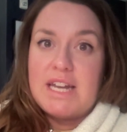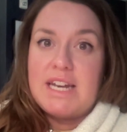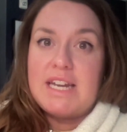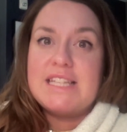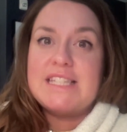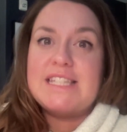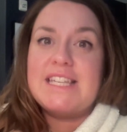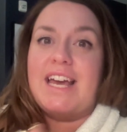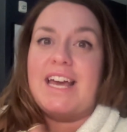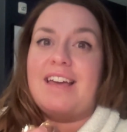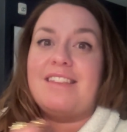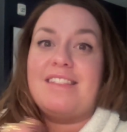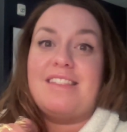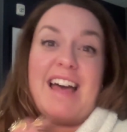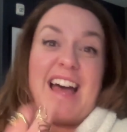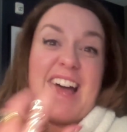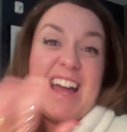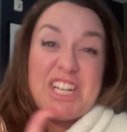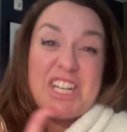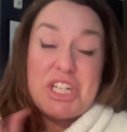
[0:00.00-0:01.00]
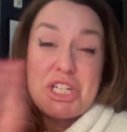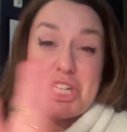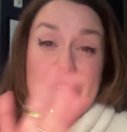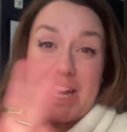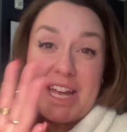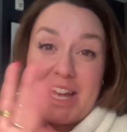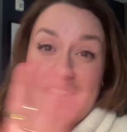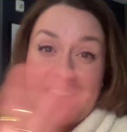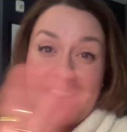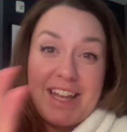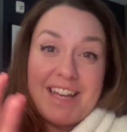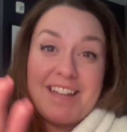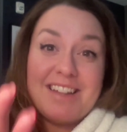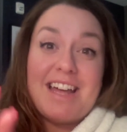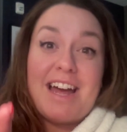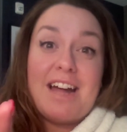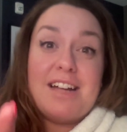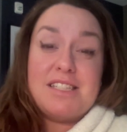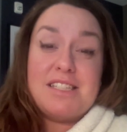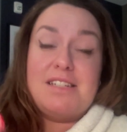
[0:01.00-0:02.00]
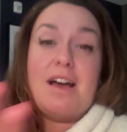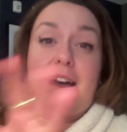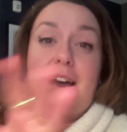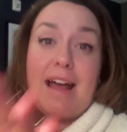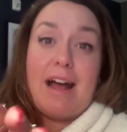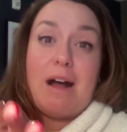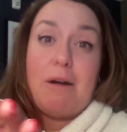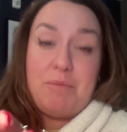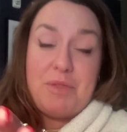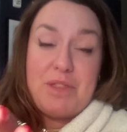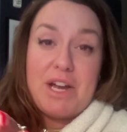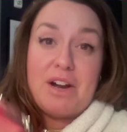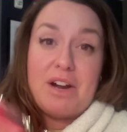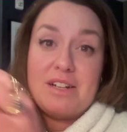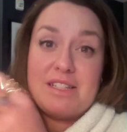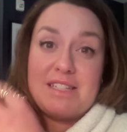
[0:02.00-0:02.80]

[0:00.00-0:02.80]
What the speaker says: And it's like that shit, like that's not out there.